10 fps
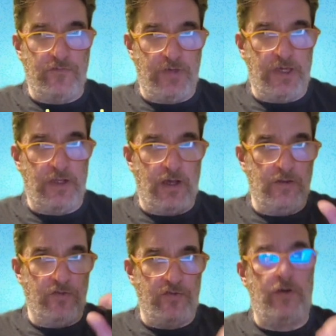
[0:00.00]
vegan a
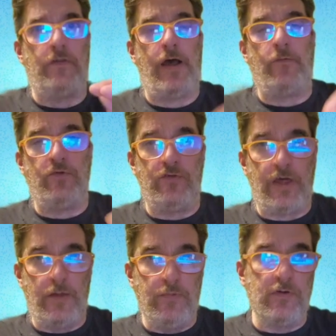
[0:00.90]
dessert that was
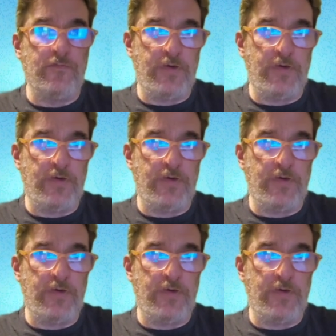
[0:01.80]
labeled